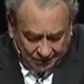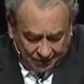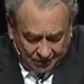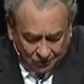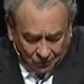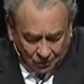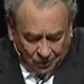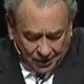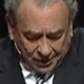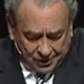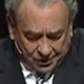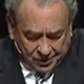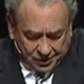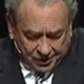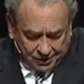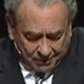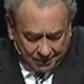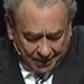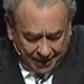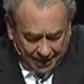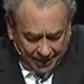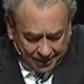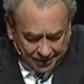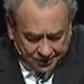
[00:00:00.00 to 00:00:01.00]
When once
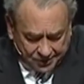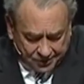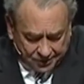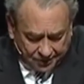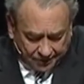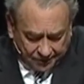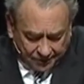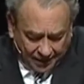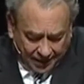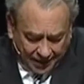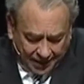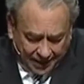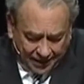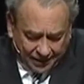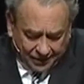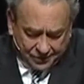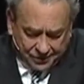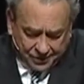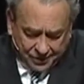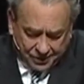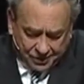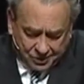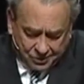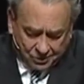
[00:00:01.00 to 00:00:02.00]
the master of the
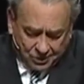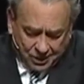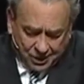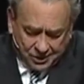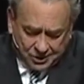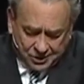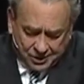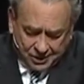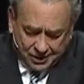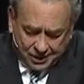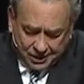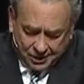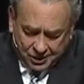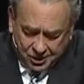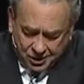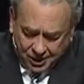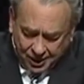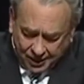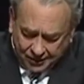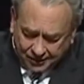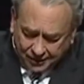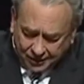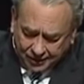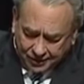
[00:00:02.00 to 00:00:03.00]
house has risen and
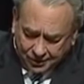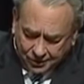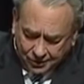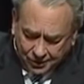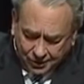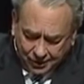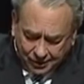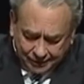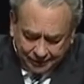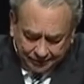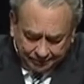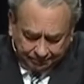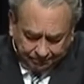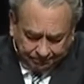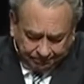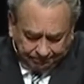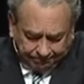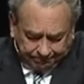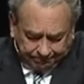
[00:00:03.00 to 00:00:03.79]
shut the door,